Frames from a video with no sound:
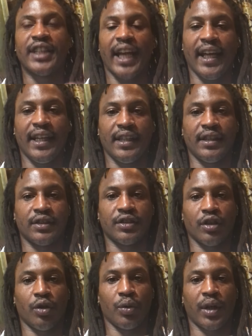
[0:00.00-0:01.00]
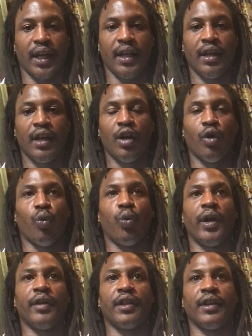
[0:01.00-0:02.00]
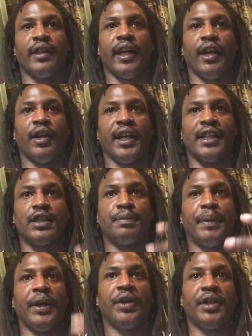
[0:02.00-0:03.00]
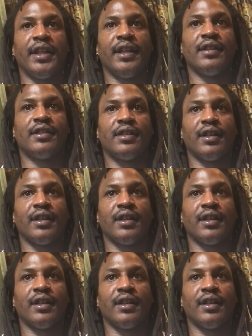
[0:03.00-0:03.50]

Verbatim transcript: change, okay, with their experience